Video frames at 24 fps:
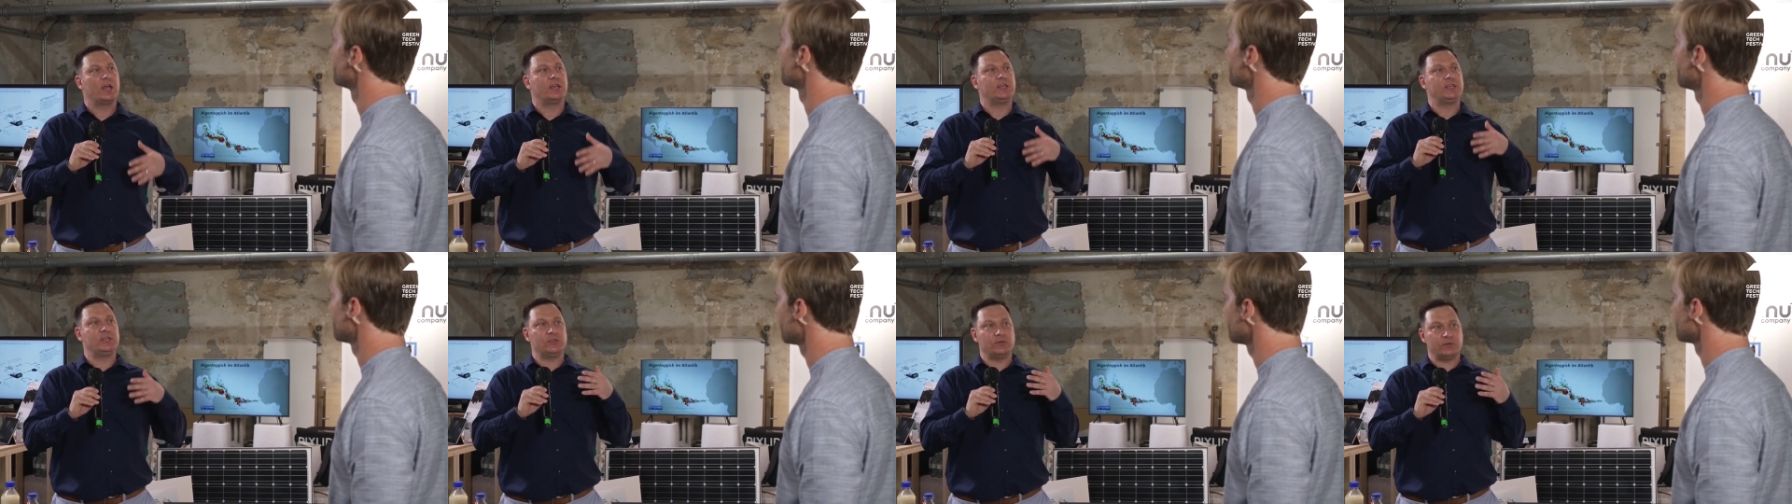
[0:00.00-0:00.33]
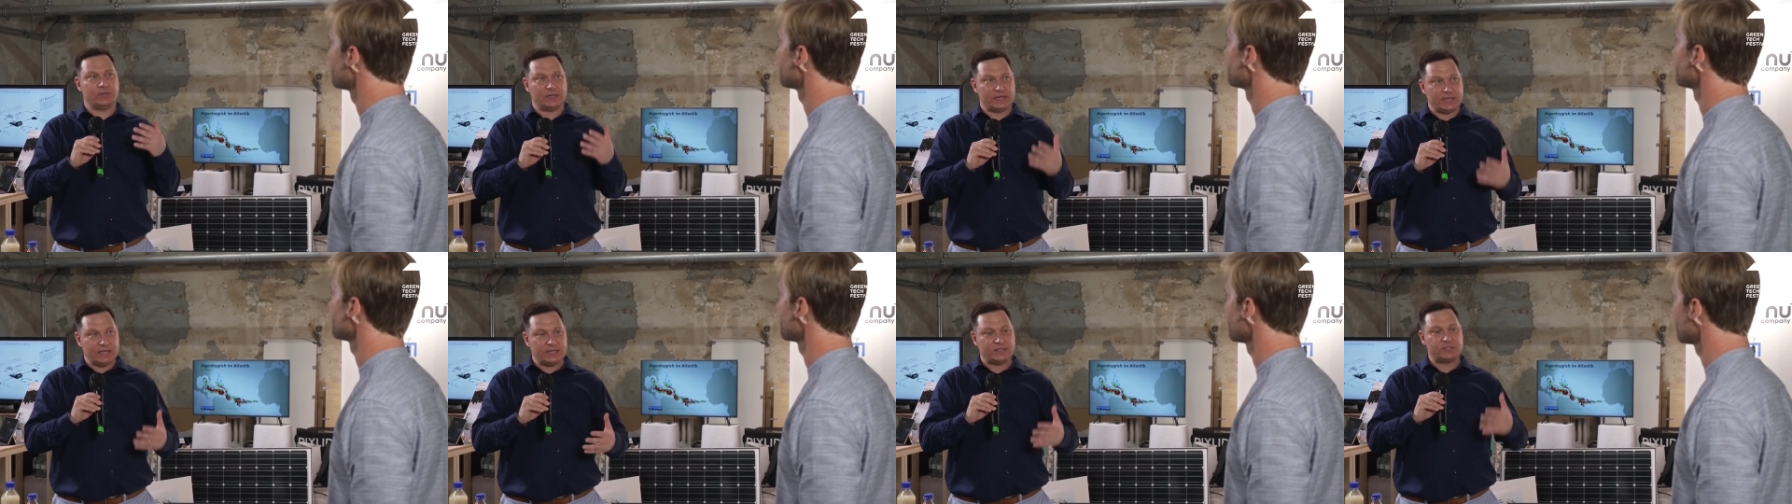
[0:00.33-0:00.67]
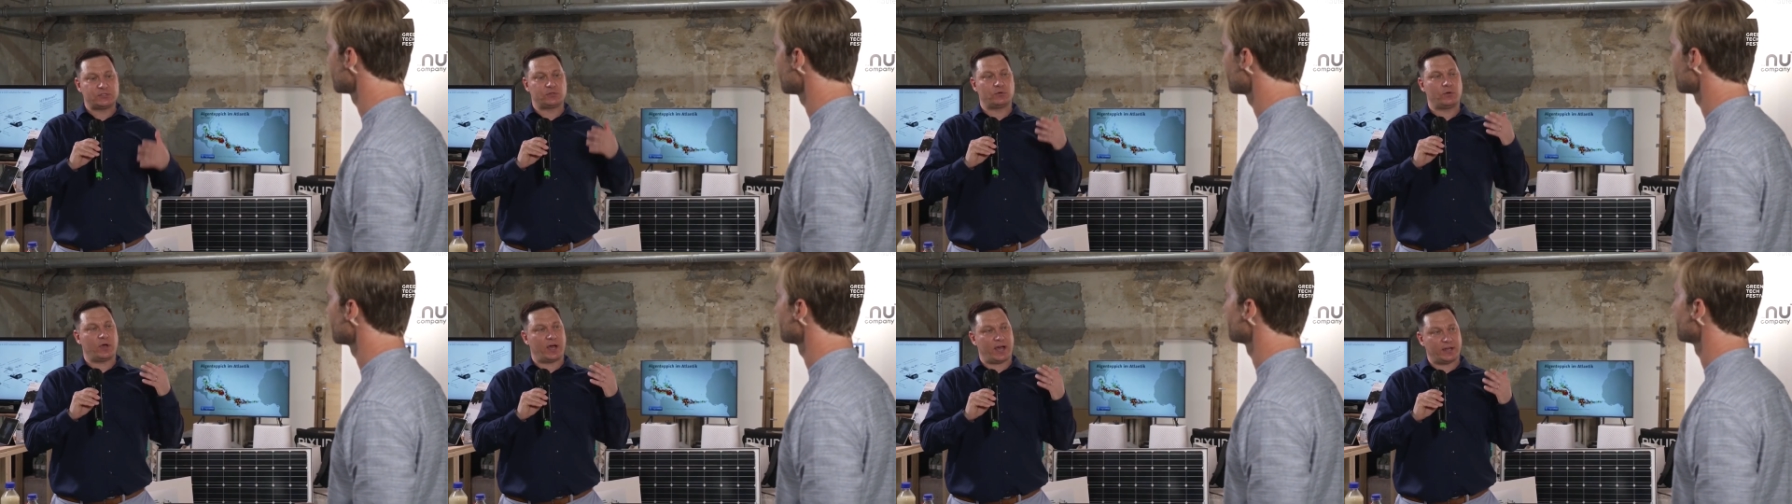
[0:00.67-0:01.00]
you need
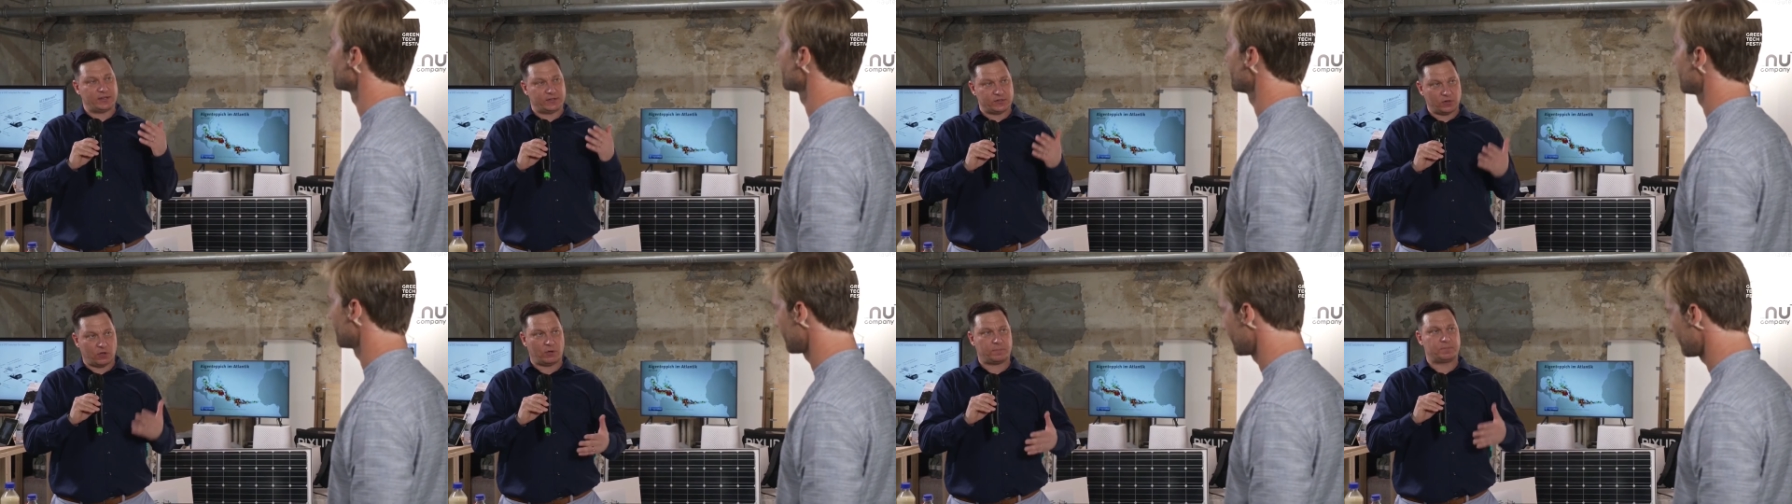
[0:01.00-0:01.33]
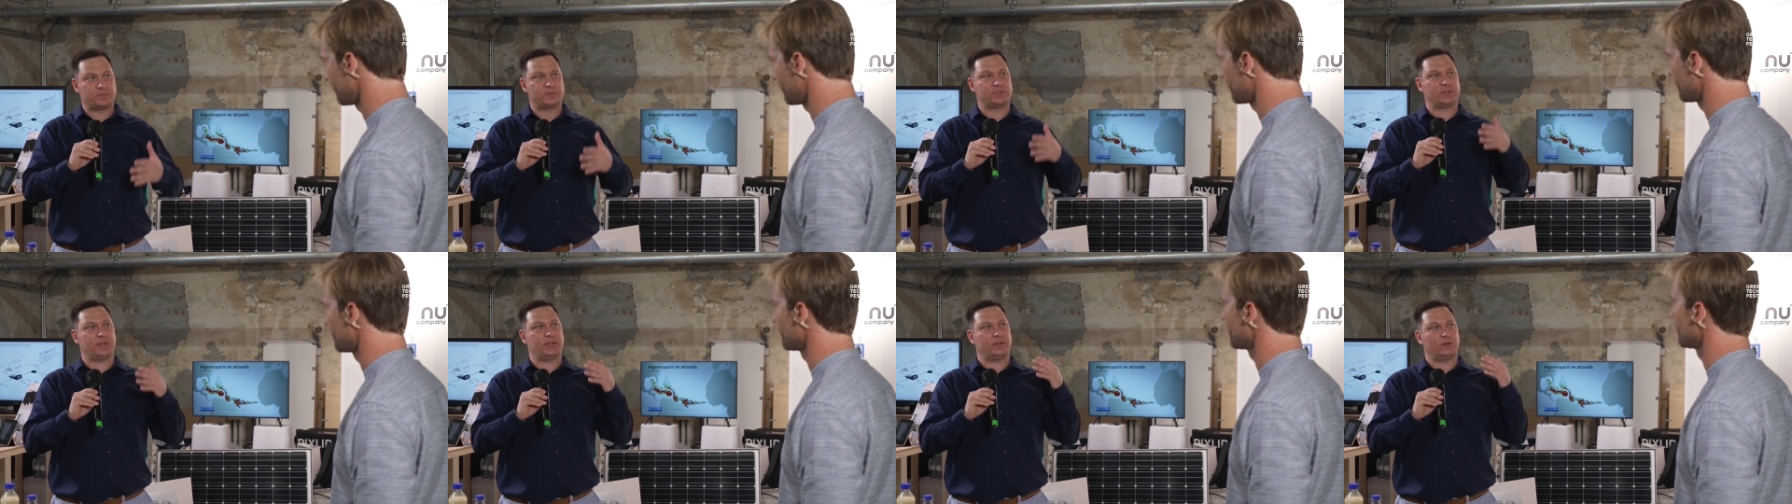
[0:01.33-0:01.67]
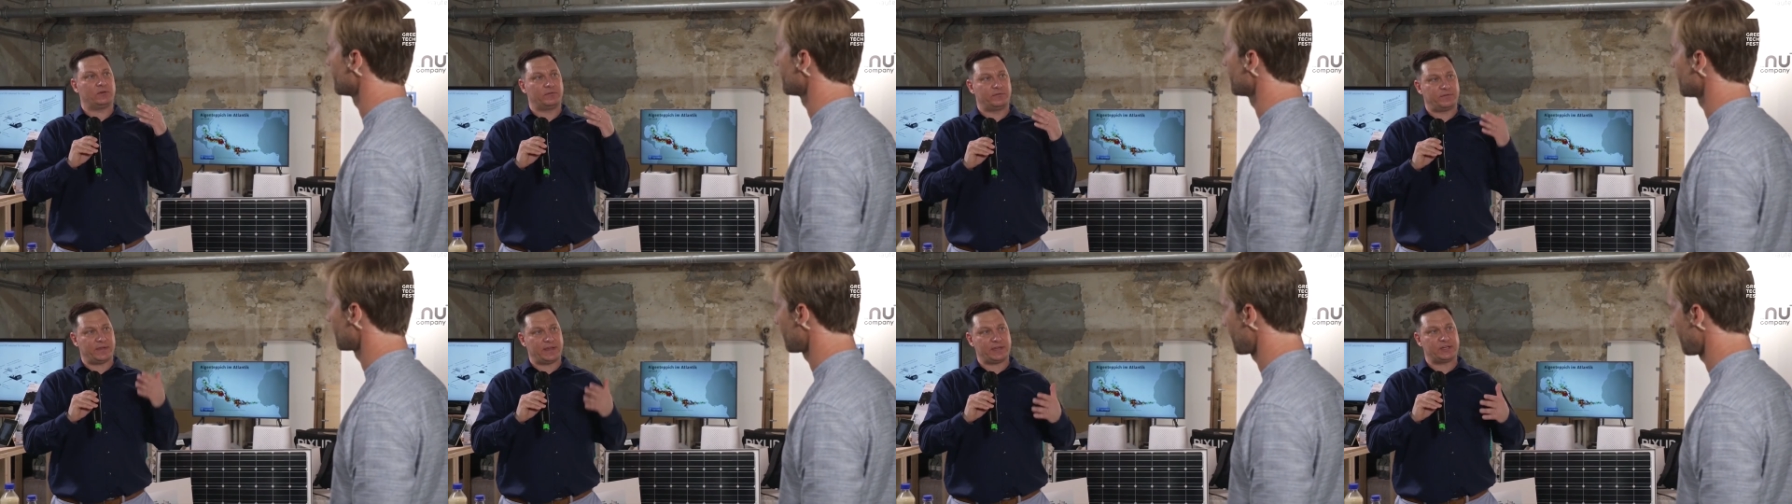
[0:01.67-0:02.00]
to adopt
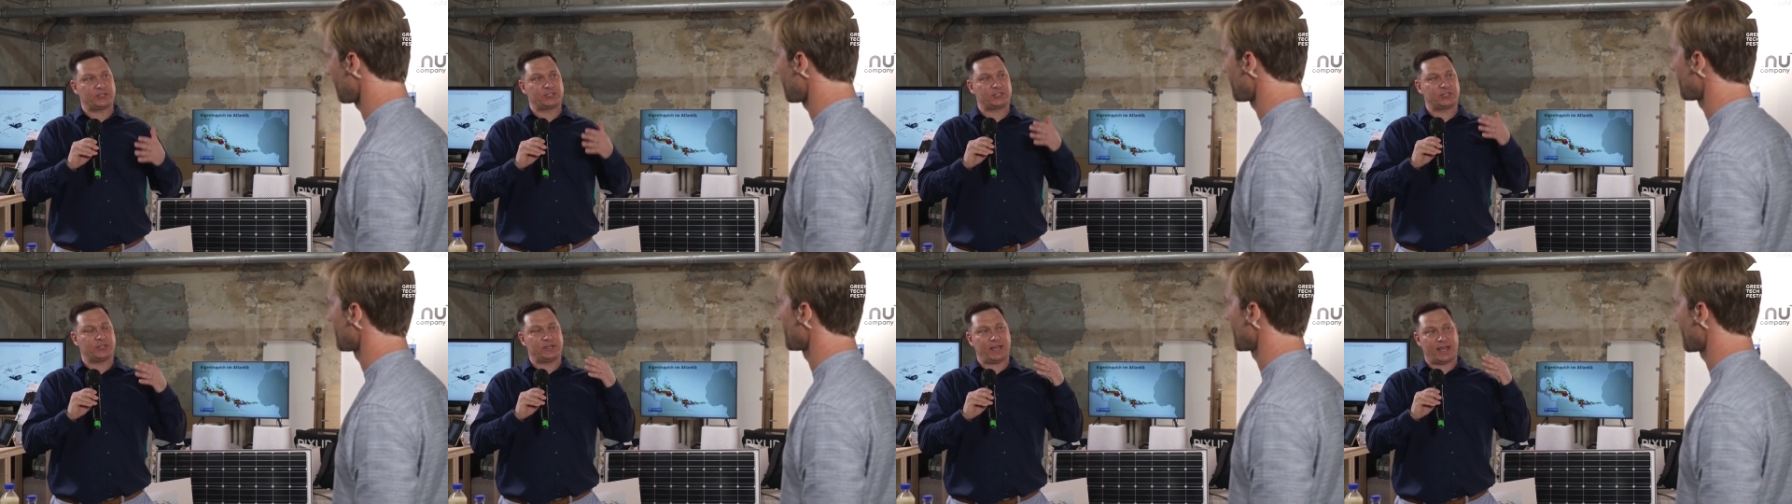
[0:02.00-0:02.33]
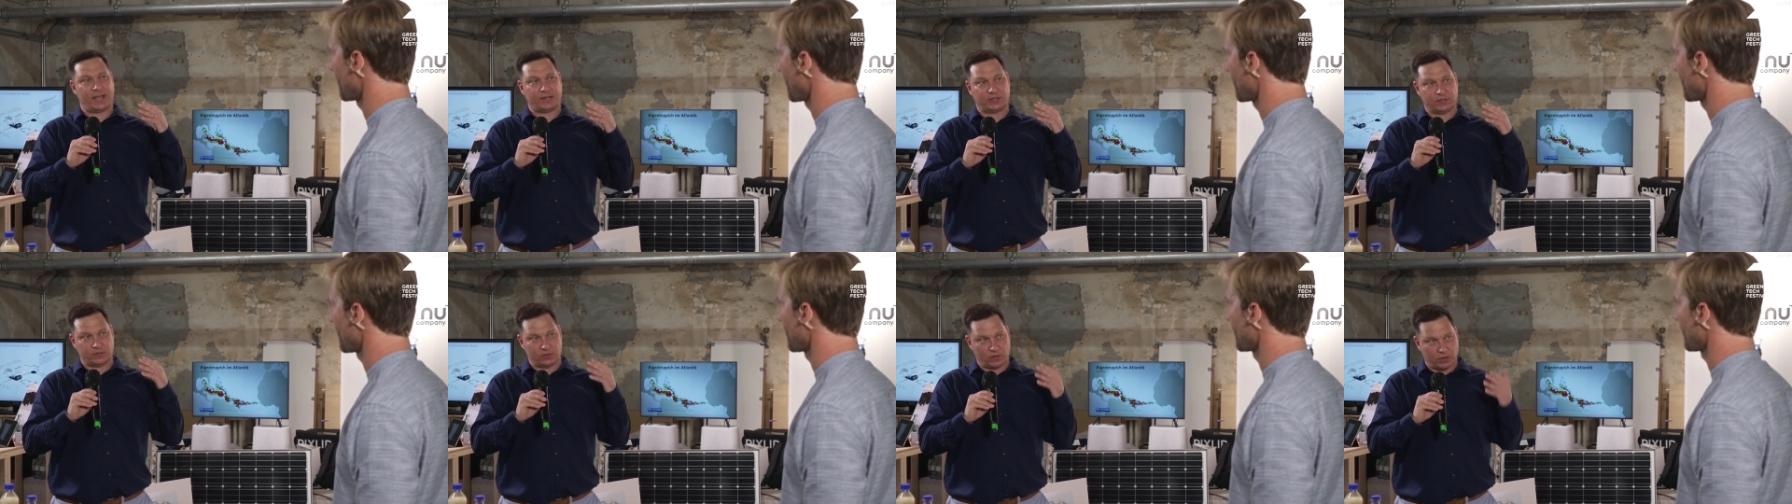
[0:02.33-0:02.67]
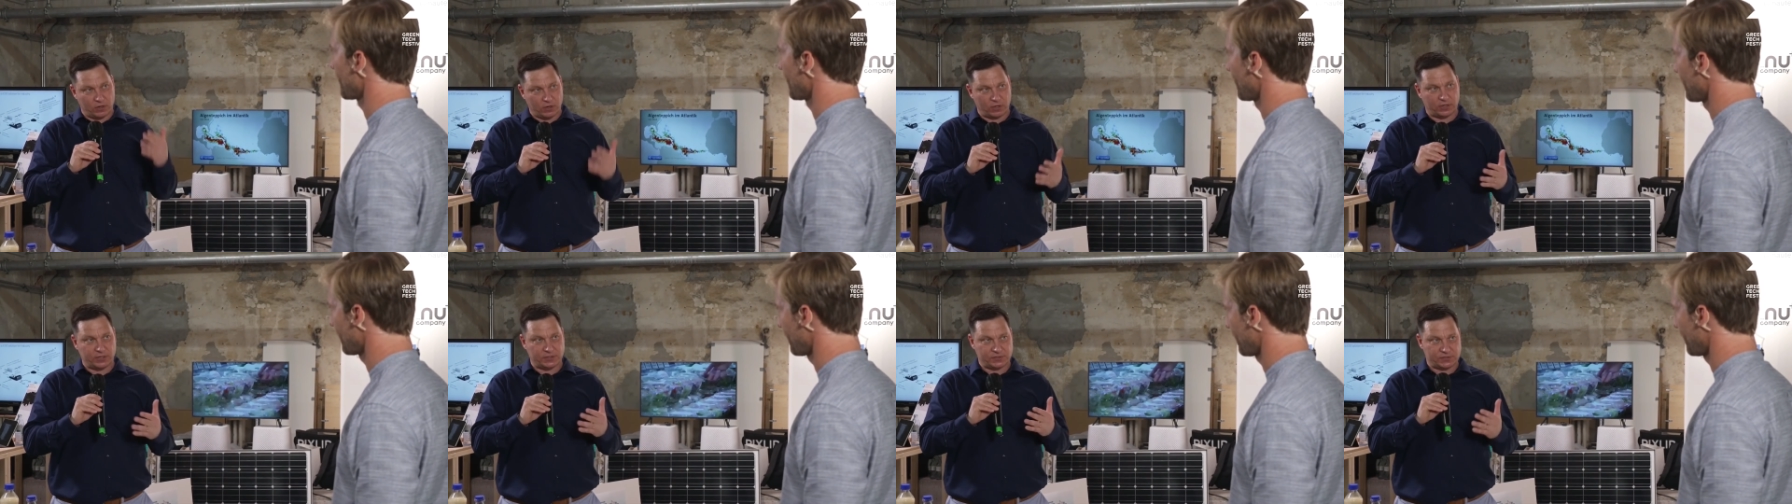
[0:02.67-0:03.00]
innovation at an
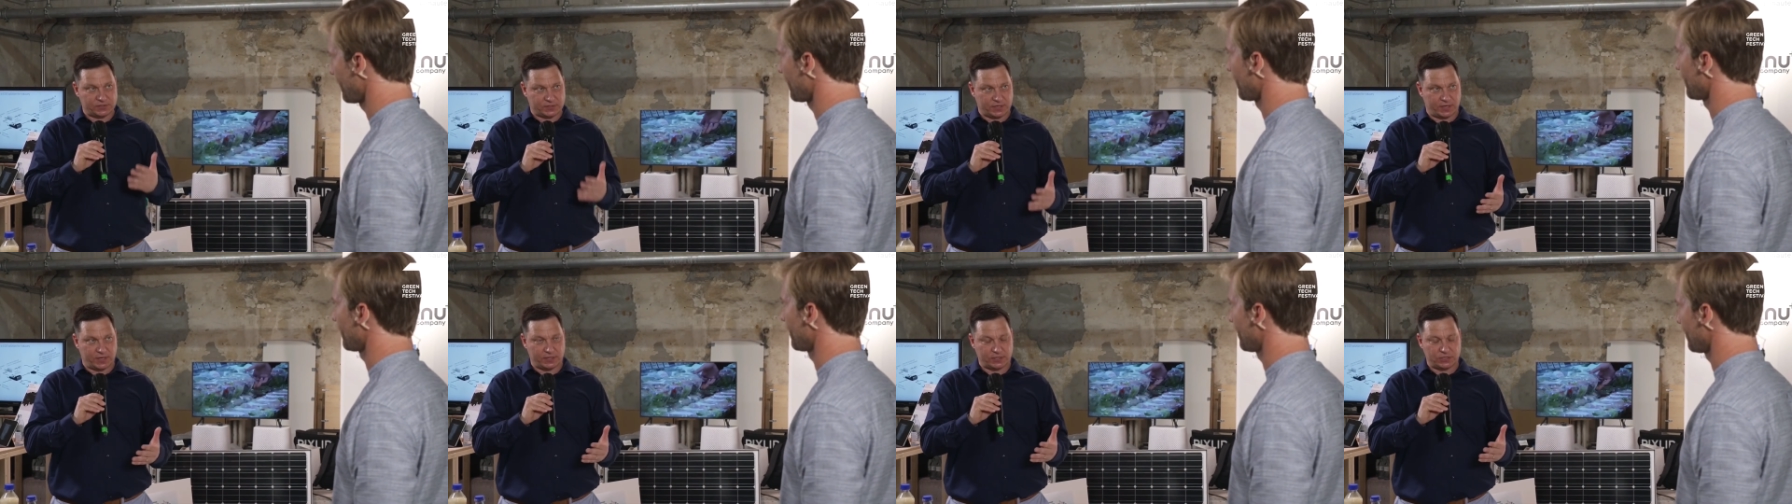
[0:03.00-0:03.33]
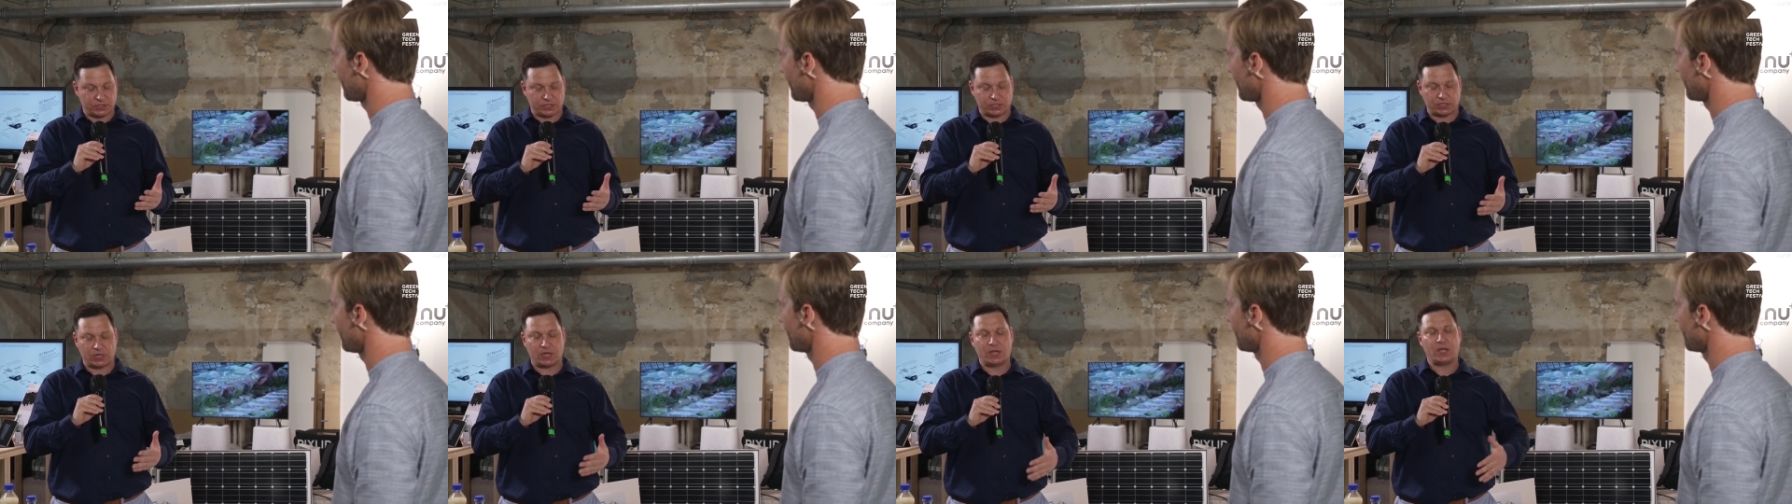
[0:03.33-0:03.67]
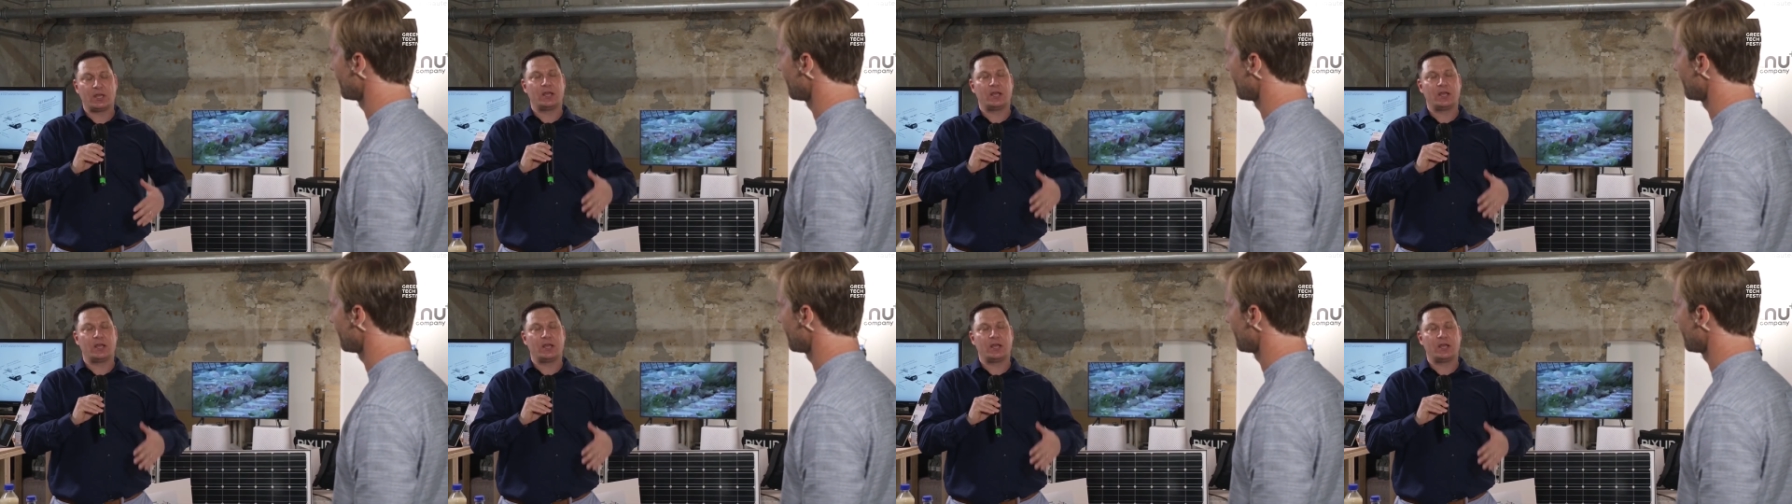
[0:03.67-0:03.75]
early stage